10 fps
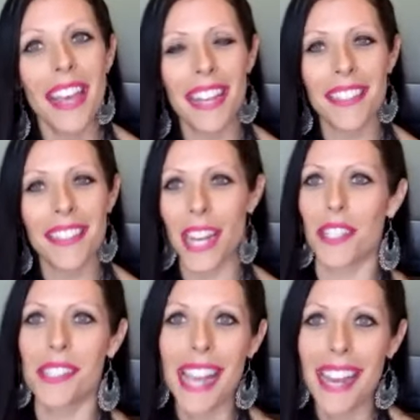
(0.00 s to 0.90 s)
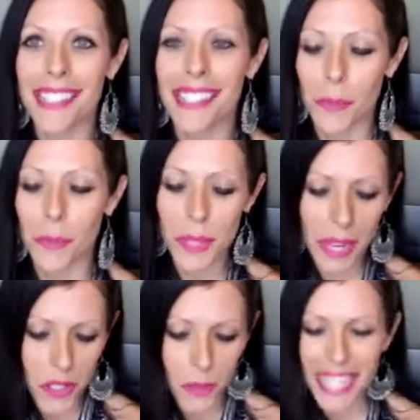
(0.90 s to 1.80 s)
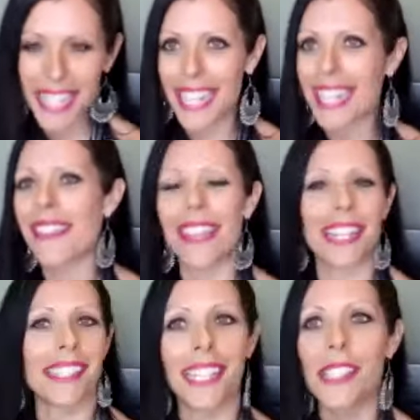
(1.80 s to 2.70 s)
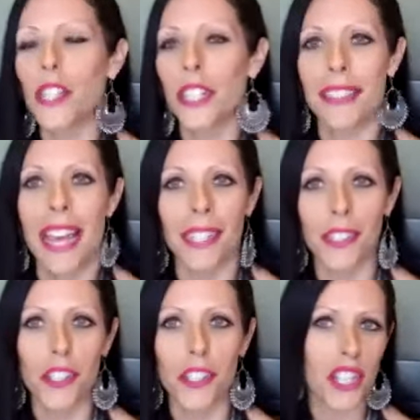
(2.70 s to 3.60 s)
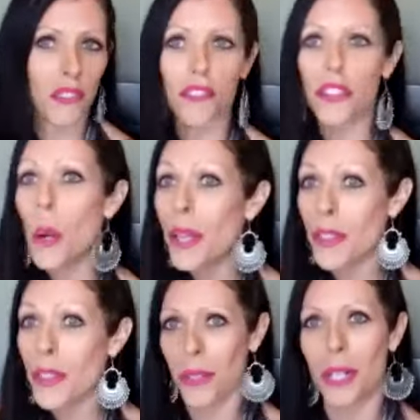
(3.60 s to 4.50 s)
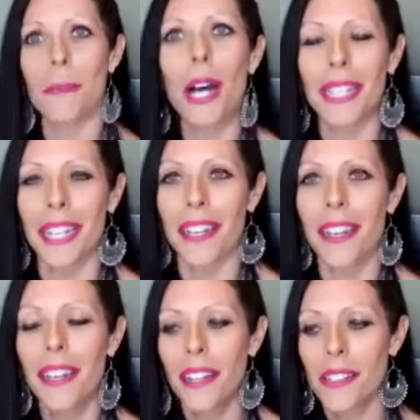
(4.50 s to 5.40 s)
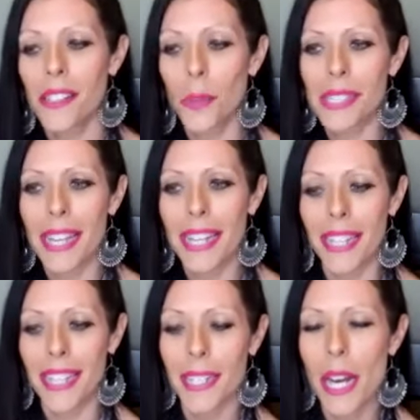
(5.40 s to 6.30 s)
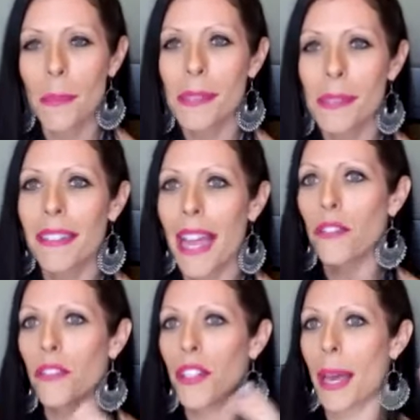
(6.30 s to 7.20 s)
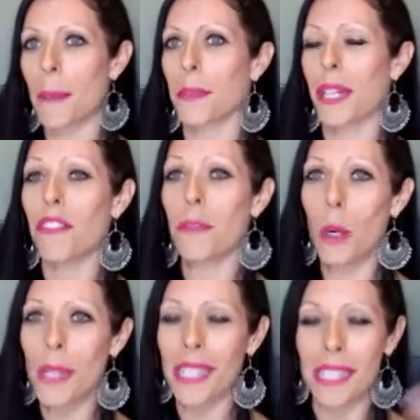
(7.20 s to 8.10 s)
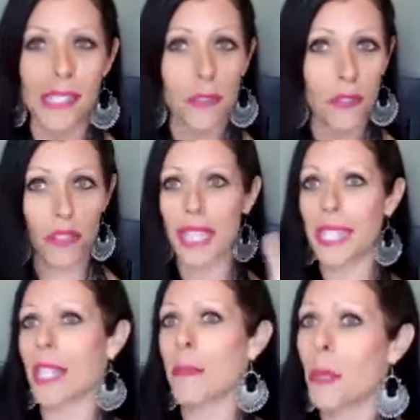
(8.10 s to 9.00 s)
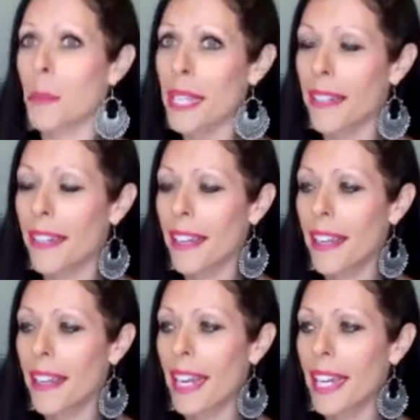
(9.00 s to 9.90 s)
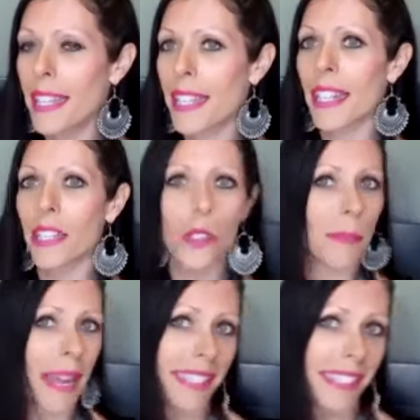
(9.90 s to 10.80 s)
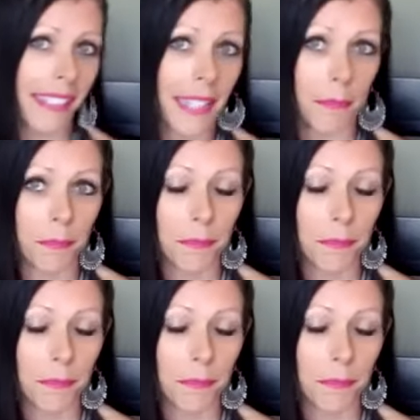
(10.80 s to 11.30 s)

And then after sex, we're not doing anything to integrate that energy, to flow it through our body. So it's like it comes alive for that brief moment, it's a fleeting moment, and then it goes back asleep.